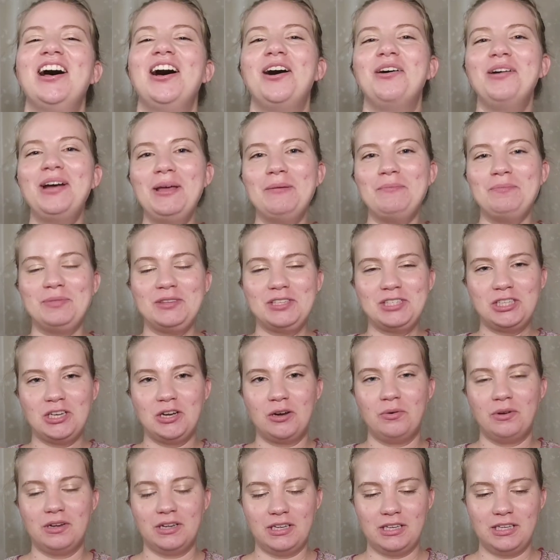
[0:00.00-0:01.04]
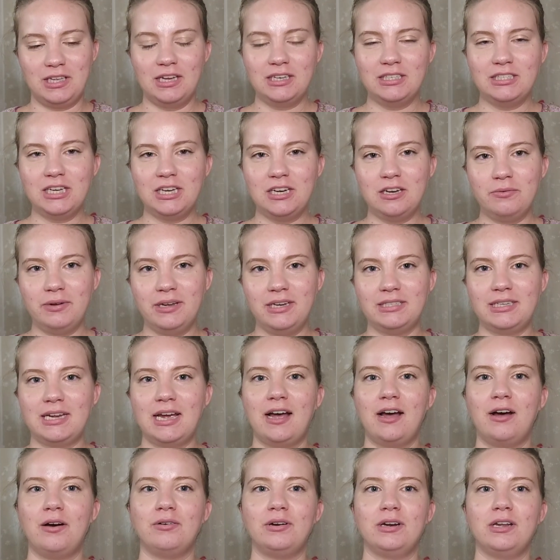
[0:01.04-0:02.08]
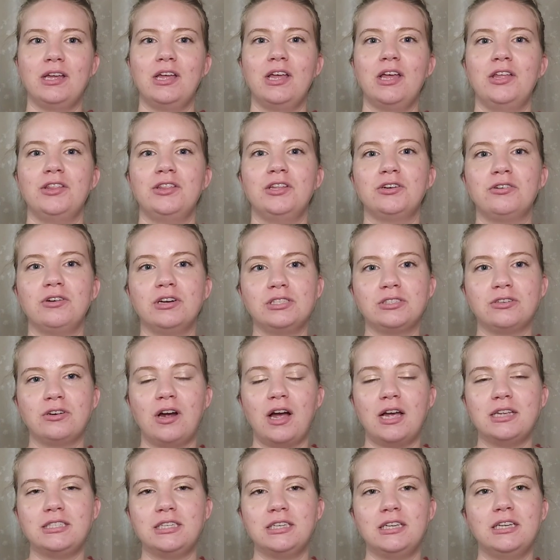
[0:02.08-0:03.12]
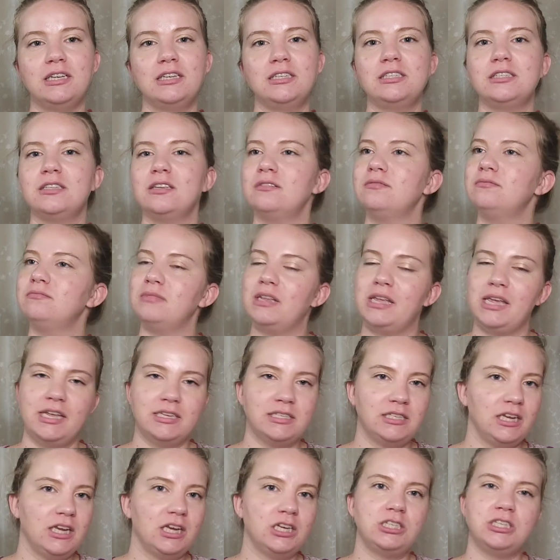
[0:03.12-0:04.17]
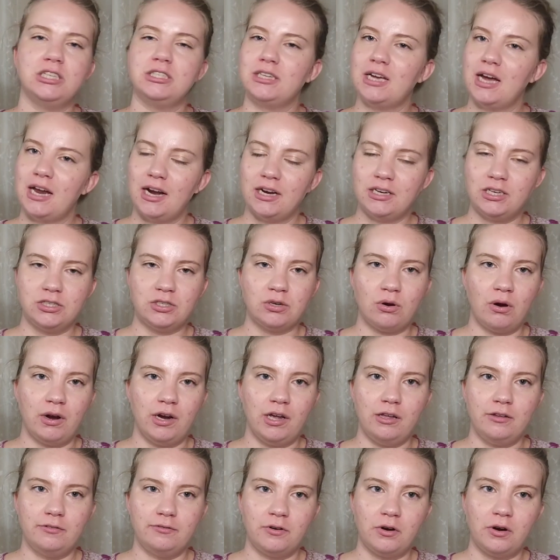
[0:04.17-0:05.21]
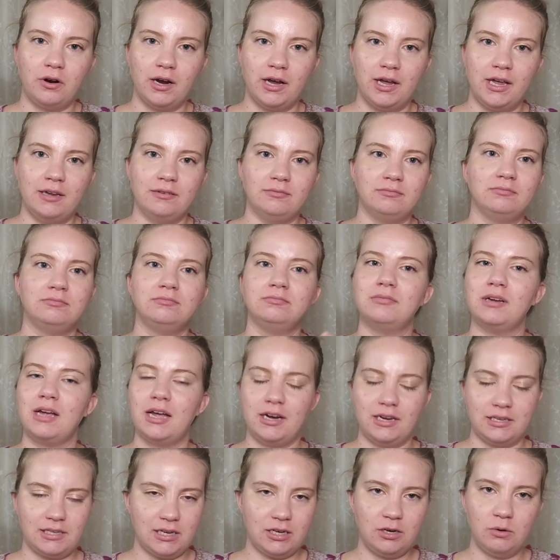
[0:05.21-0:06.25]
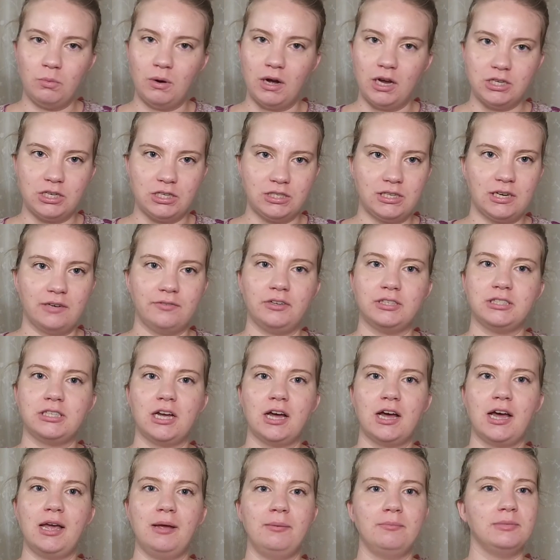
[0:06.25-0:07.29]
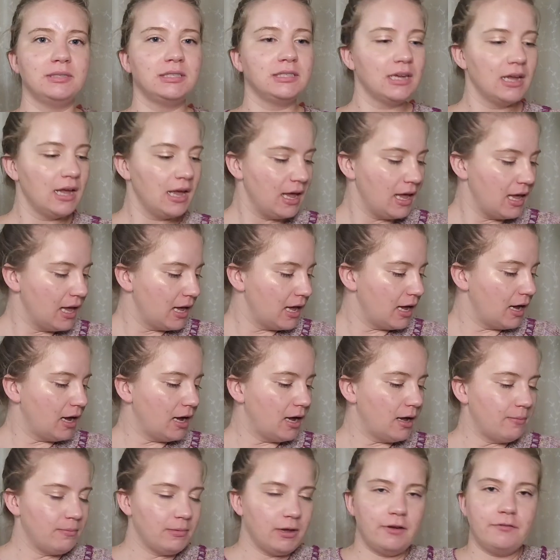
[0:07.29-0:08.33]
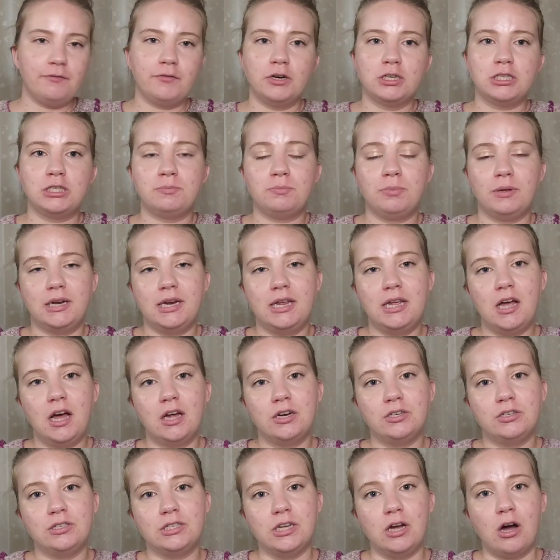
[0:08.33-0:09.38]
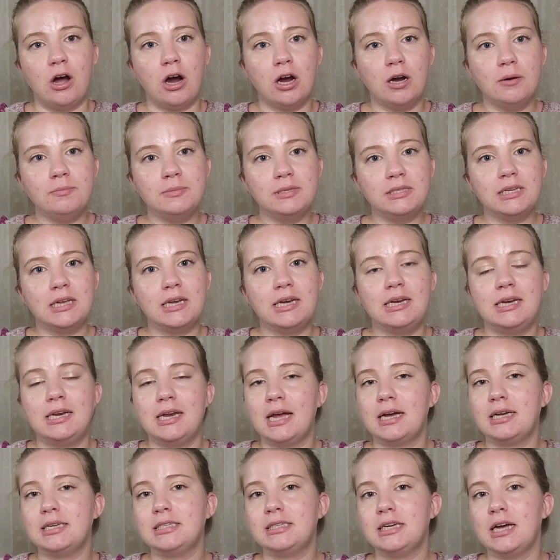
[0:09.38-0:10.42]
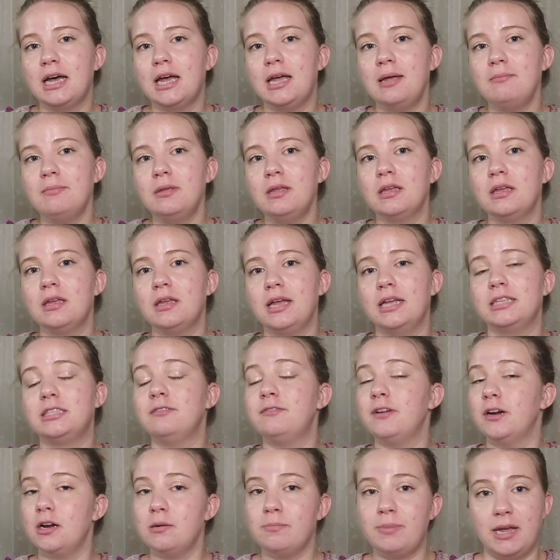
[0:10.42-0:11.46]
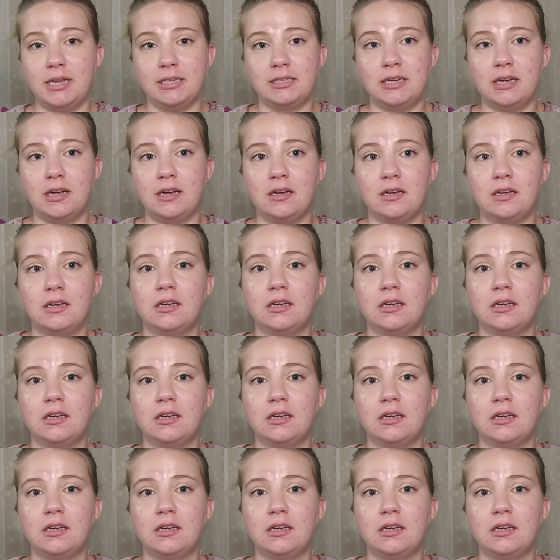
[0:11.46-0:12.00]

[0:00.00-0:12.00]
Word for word: Okay, so continuing down, the crisscrosses, easy. She's got a tutorial for it. I just had to watch it several times. For splitting under the arms, next time, it's very basic.